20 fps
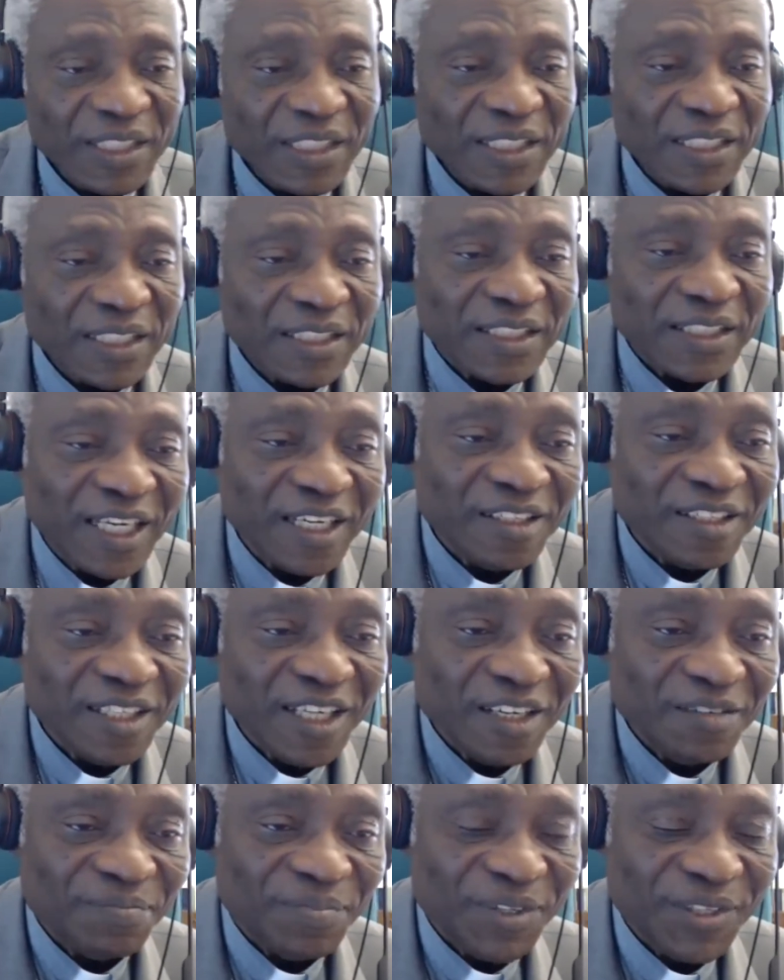
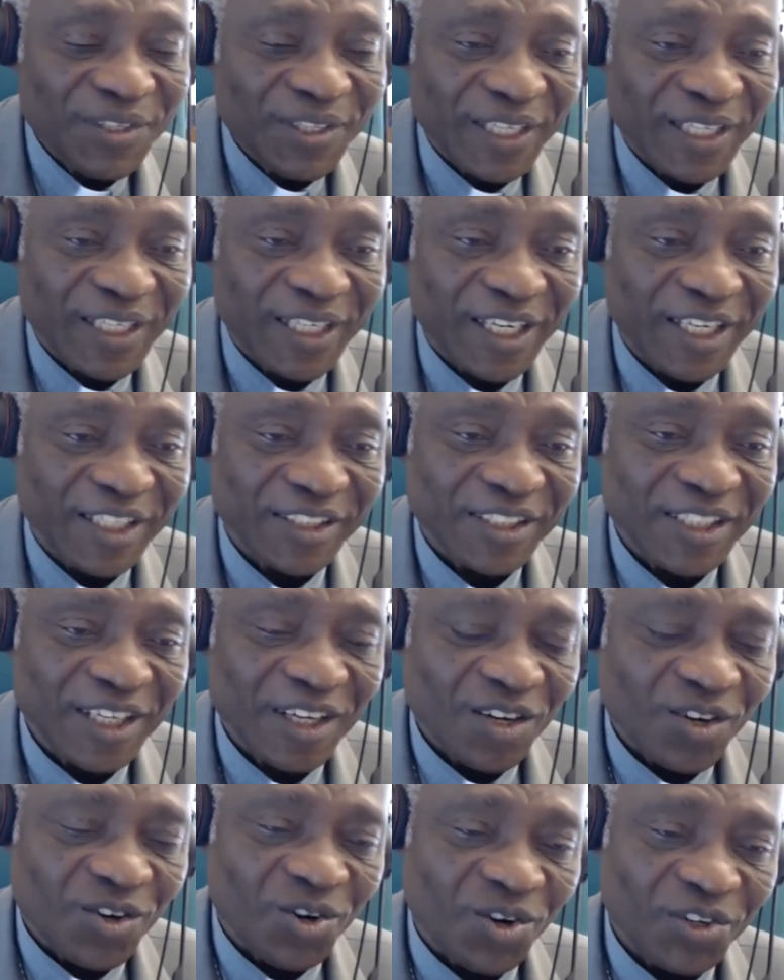
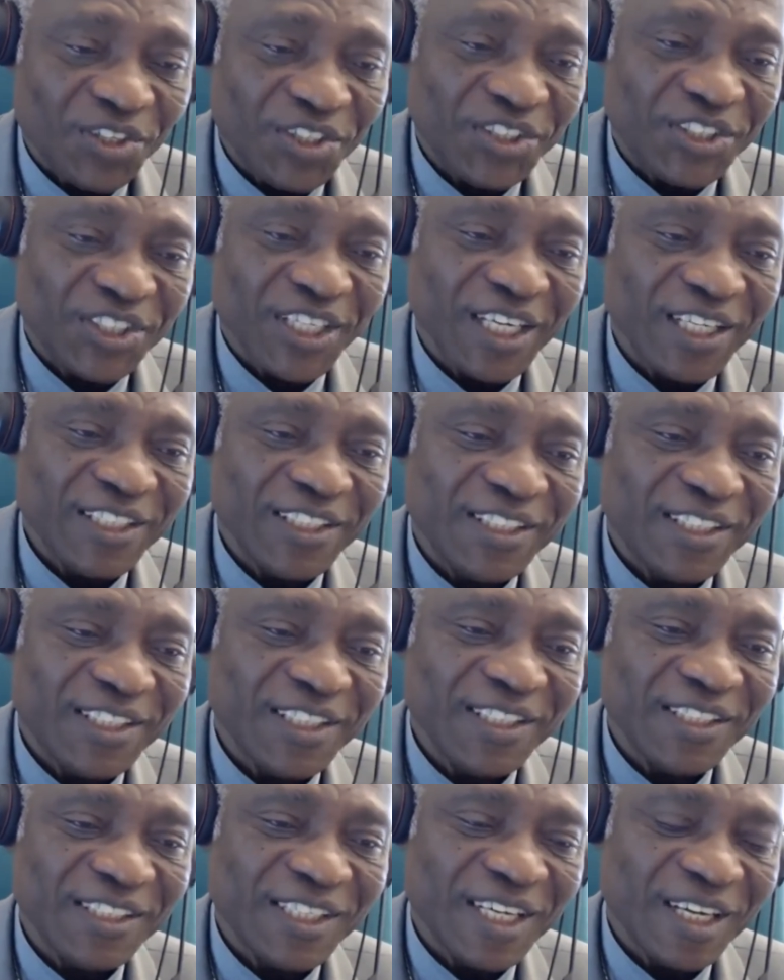collegiality